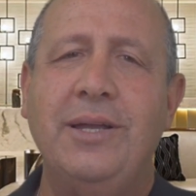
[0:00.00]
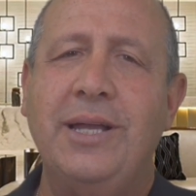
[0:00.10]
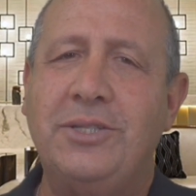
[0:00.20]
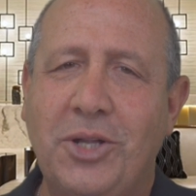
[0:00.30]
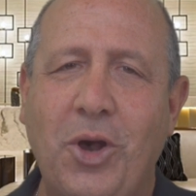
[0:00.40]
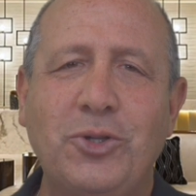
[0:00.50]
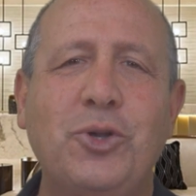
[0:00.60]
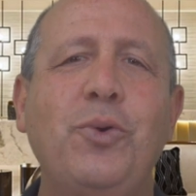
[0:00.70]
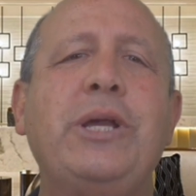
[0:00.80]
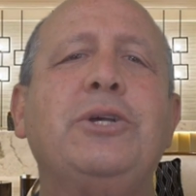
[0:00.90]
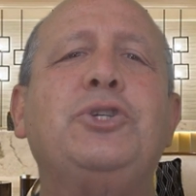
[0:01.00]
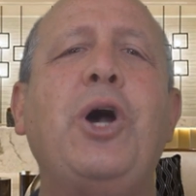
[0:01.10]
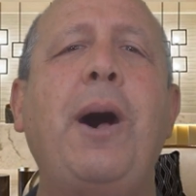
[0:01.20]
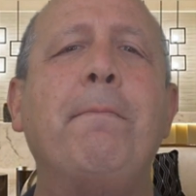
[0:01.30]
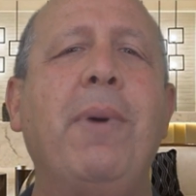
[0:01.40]
It's the Costa Rica
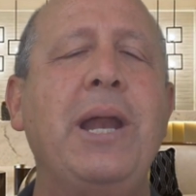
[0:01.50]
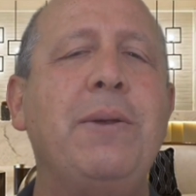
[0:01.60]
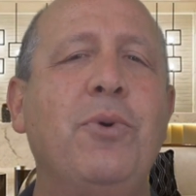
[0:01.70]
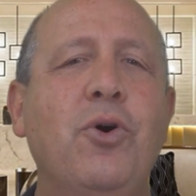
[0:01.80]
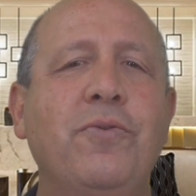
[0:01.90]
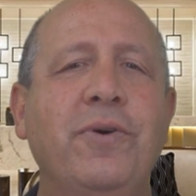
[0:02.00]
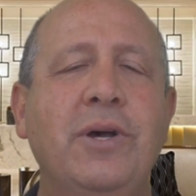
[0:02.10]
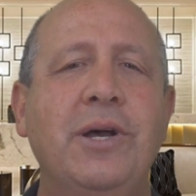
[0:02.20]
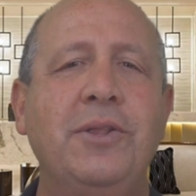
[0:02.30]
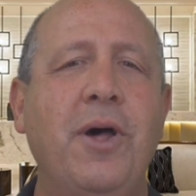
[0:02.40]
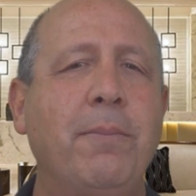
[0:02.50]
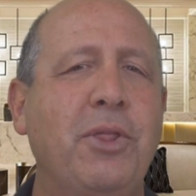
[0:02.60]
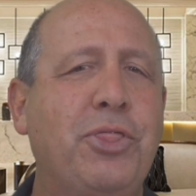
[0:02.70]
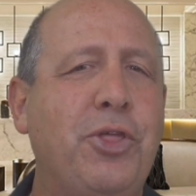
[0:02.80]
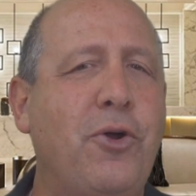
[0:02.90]
sharp money move
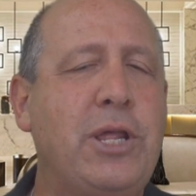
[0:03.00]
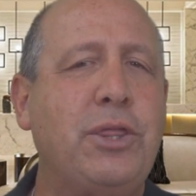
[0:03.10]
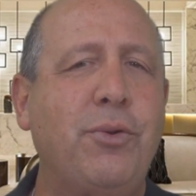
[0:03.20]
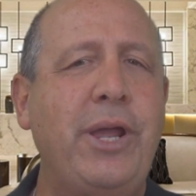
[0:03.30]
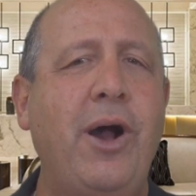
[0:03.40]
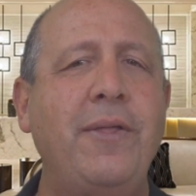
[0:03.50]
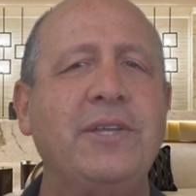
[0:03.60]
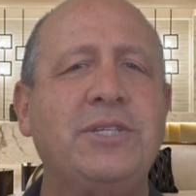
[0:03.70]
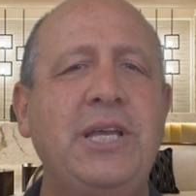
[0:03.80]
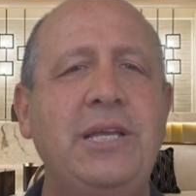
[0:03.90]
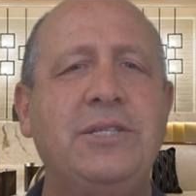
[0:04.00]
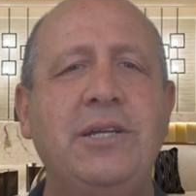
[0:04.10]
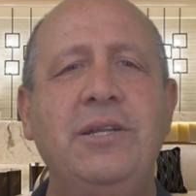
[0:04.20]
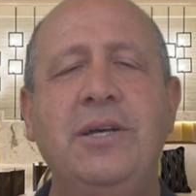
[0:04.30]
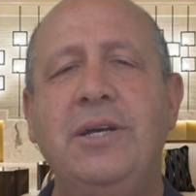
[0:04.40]
Number 33 on the
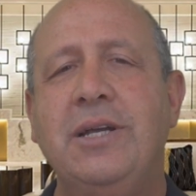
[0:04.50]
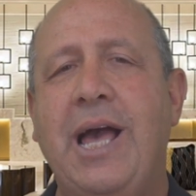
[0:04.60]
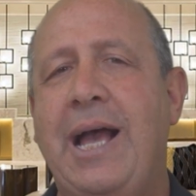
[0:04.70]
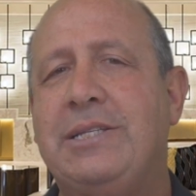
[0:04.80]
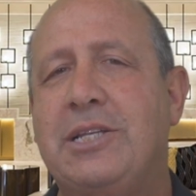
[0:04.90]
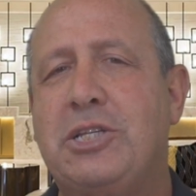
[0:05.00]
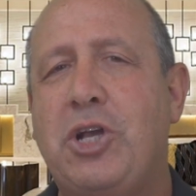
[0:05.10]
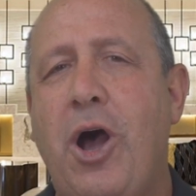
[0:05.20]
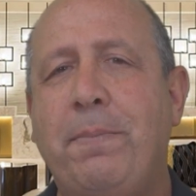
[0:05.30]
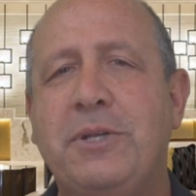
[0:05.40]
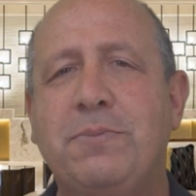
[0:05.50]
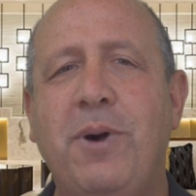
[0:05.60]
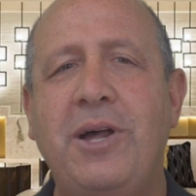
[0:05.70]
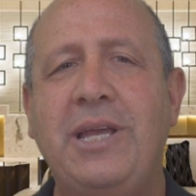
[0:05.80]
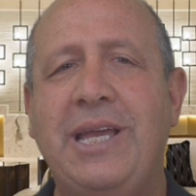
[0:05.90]
season. Guys, the sharpest
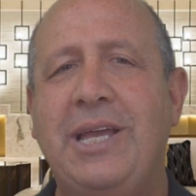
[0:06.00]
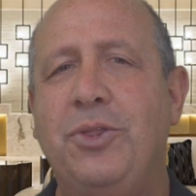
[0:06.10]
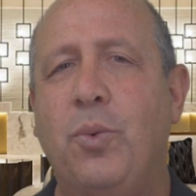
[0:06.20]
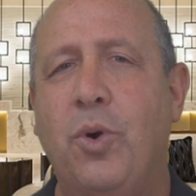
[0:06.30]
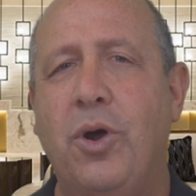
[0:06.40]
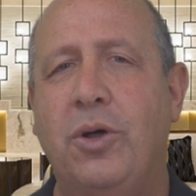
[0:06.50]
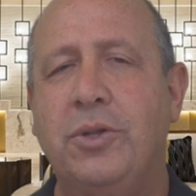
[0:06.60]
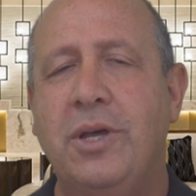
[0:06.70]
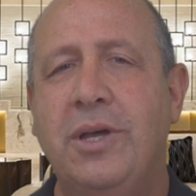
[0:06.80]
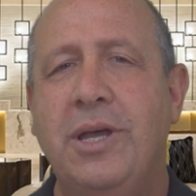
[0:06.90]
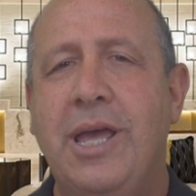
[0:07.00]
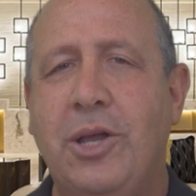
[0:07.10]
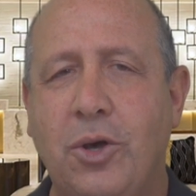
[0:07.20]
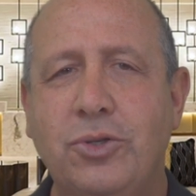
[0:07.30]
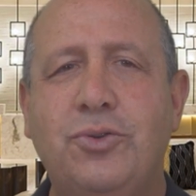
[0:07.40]
money in the world. It
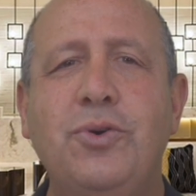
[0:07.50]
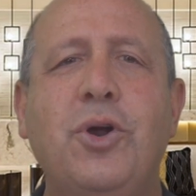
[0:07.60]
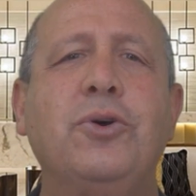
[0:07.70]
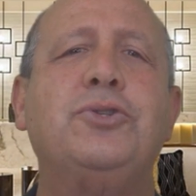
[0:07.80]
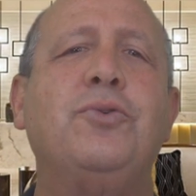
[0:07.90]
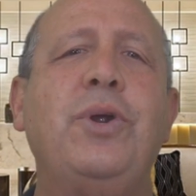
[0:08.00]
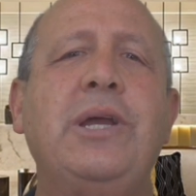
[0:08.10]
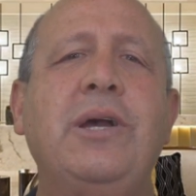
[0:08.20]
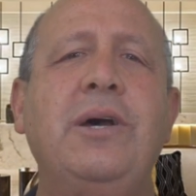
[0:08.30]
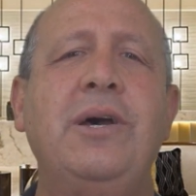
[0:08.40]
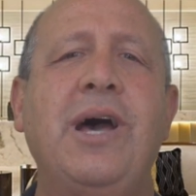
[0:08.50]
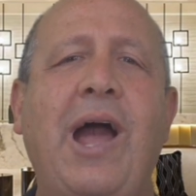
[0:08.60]
goes through Costa Rica.